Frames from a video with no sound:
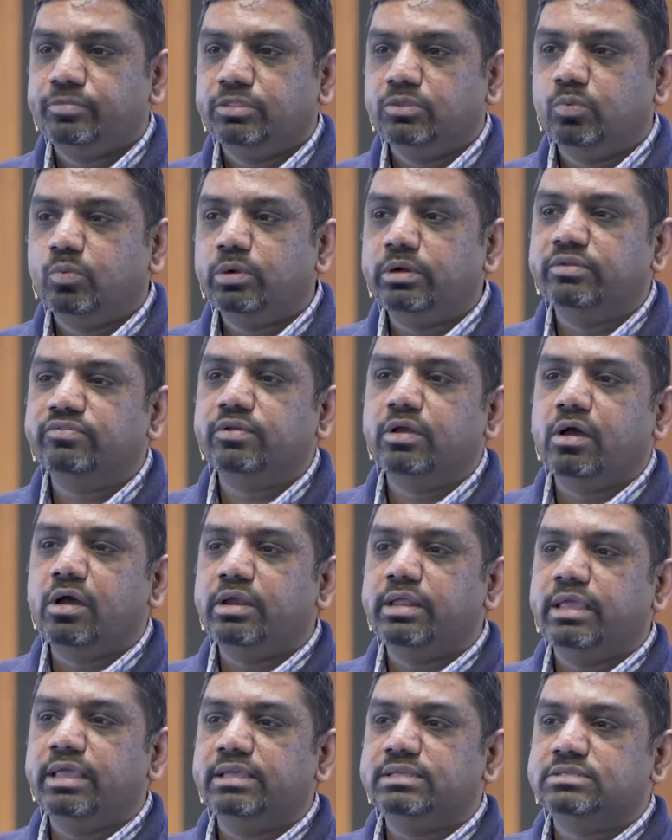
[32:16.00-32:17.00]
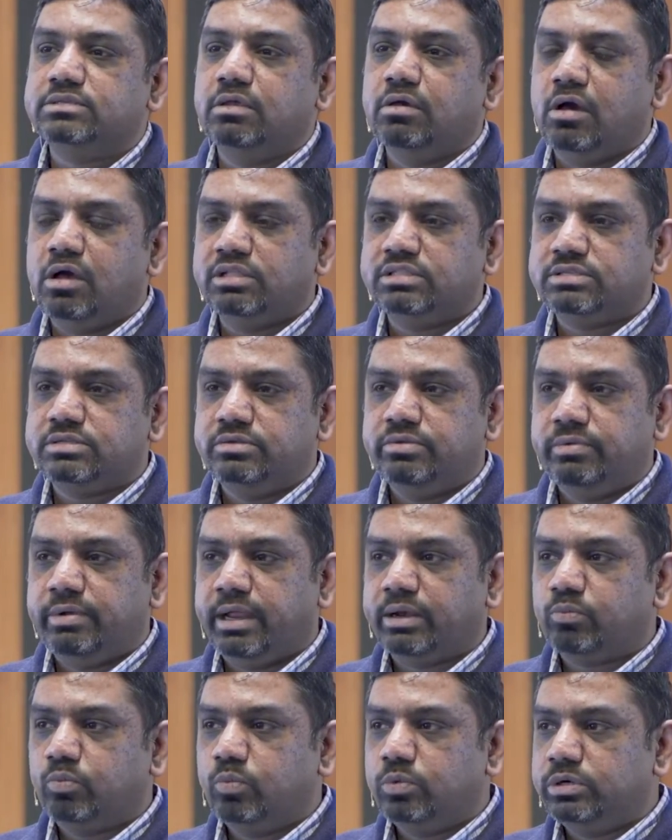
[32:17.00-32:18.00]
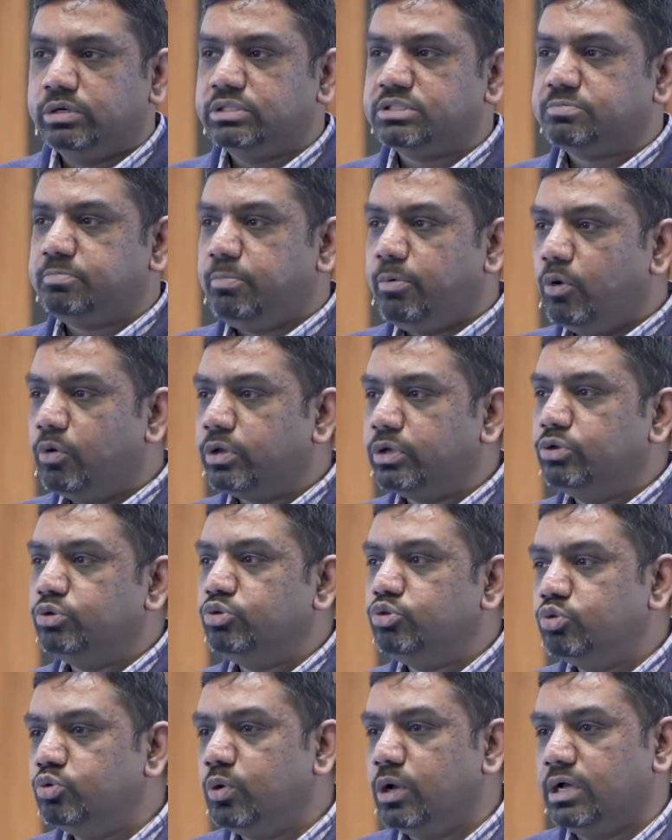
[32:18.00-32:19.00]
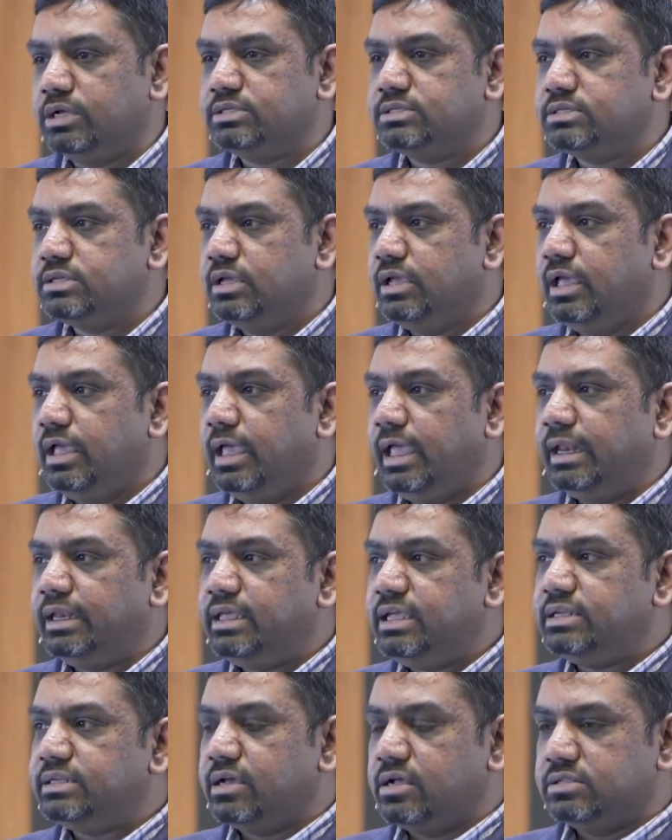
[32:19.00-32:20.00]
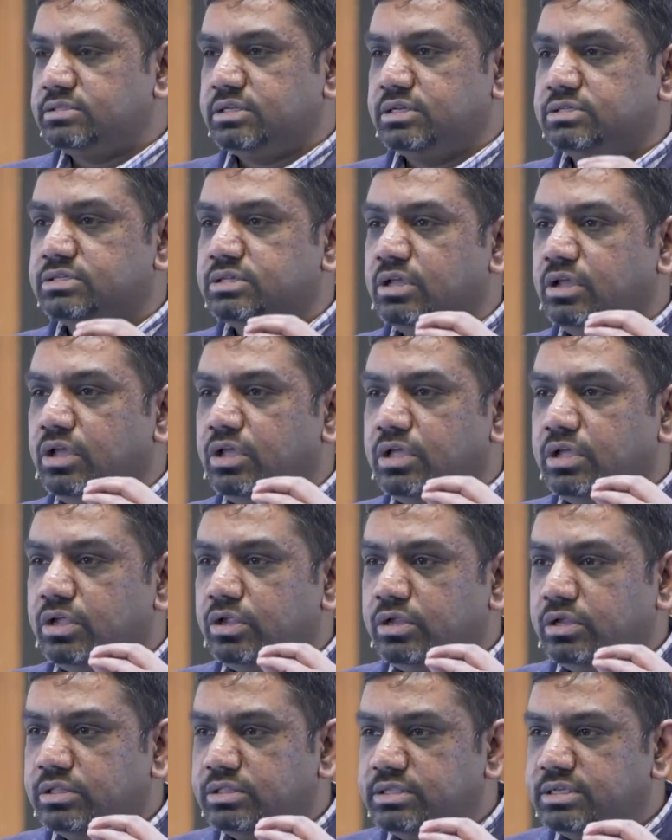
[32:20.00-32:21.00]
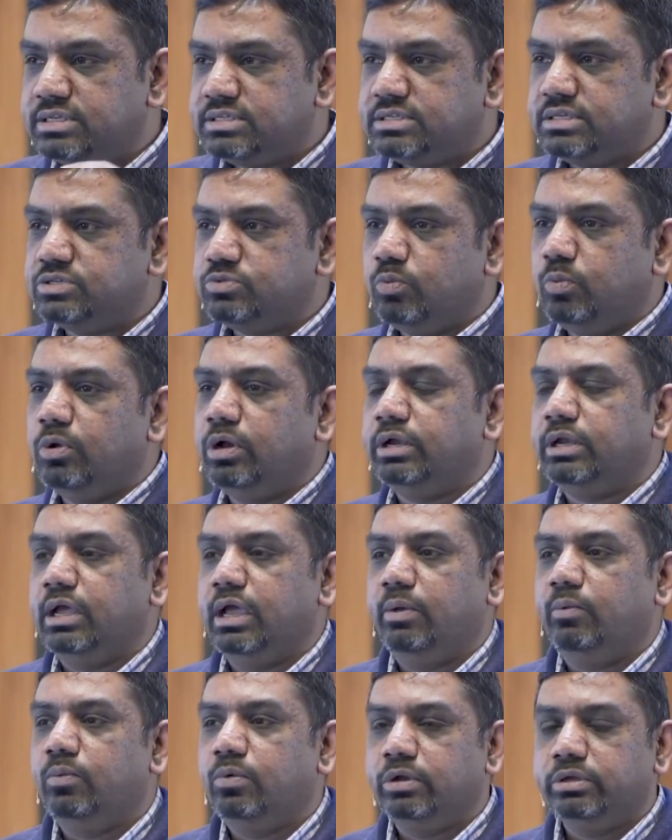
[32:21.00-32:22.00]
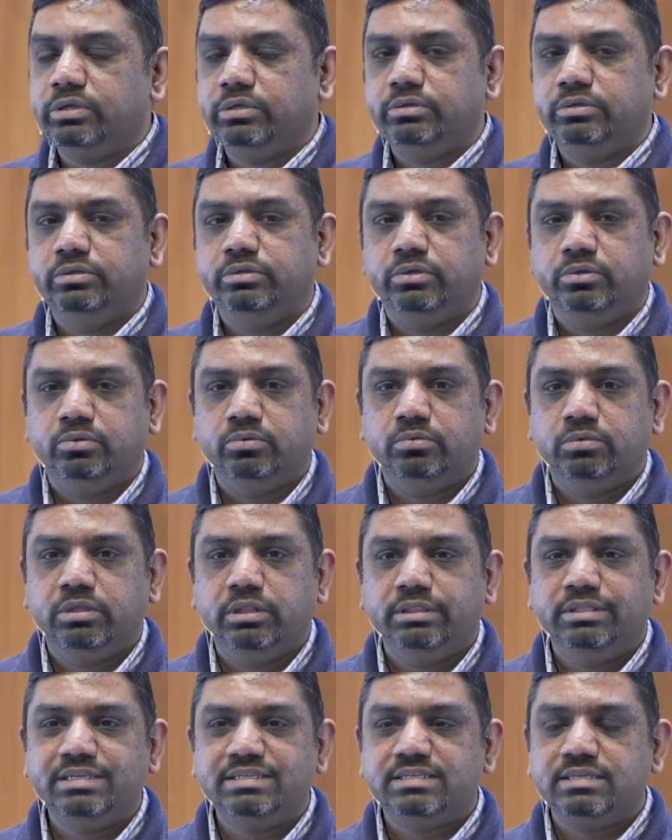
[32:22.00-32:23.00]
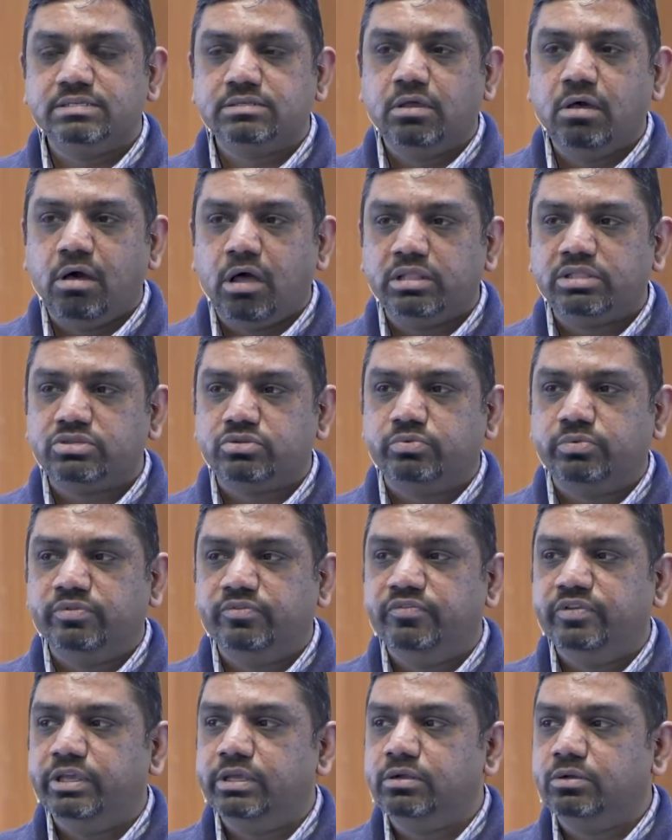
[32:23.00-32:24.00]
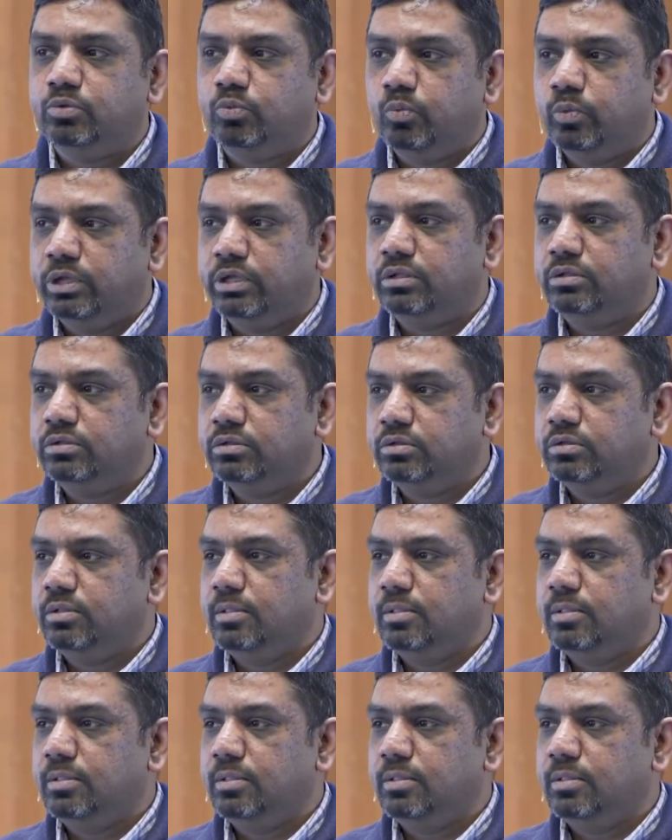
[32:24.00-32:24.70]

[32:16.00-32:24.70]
The Word of God is God's direct word spoken to us, and He tells us, This is what I want you to do. This is God's revealed will.